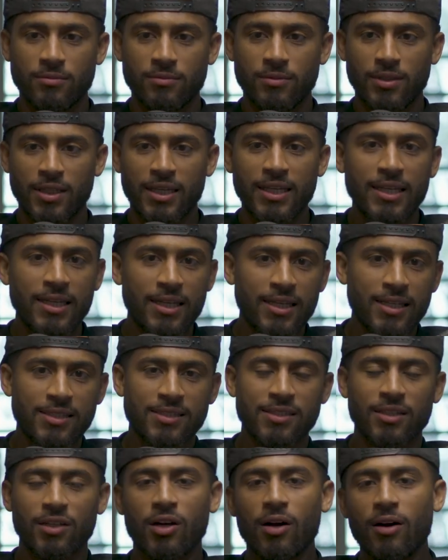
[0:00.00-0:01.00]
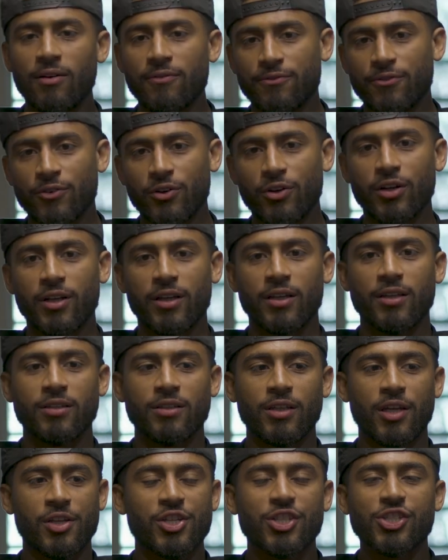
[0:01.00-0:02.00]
ease and comfort and you're